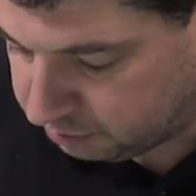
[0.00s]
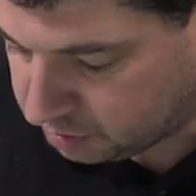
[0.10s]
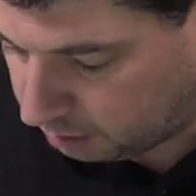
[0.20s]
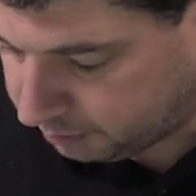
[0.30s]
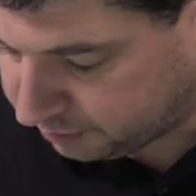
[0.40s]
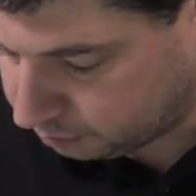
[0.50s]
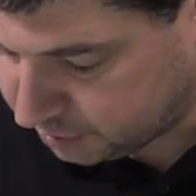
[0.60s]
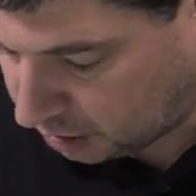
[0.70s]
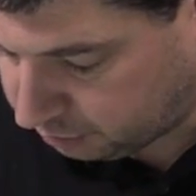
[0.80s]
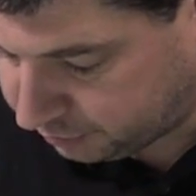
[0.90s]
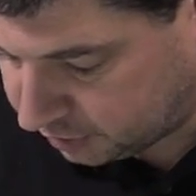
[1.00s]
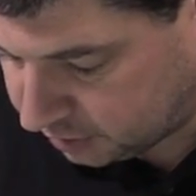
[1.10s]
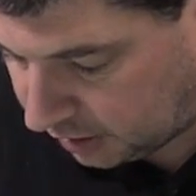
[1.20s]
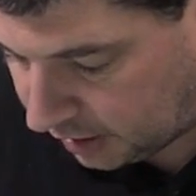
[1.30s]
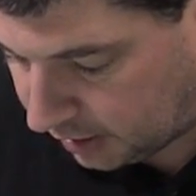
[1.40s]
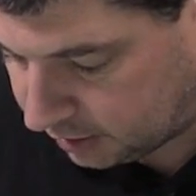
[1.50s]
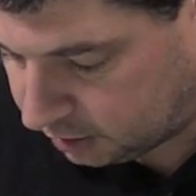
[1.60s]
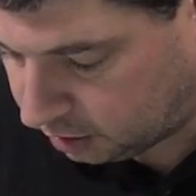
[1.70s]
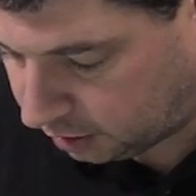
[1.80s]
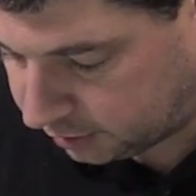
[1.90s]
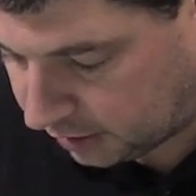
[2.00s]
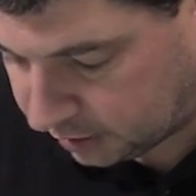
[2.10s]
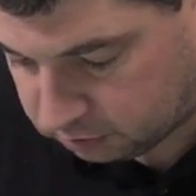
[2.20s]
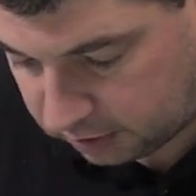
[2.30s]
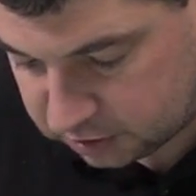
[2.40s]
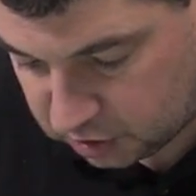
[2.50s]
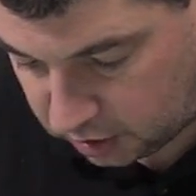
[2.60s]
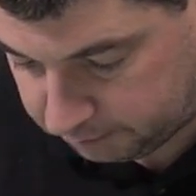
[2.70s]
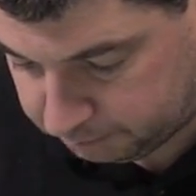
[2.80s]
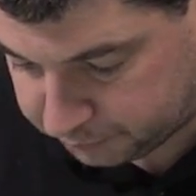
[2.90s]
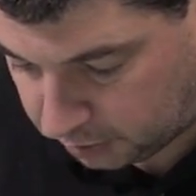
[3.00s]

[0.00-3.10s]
have recovered from Telford. Uh, looked like you had a great time.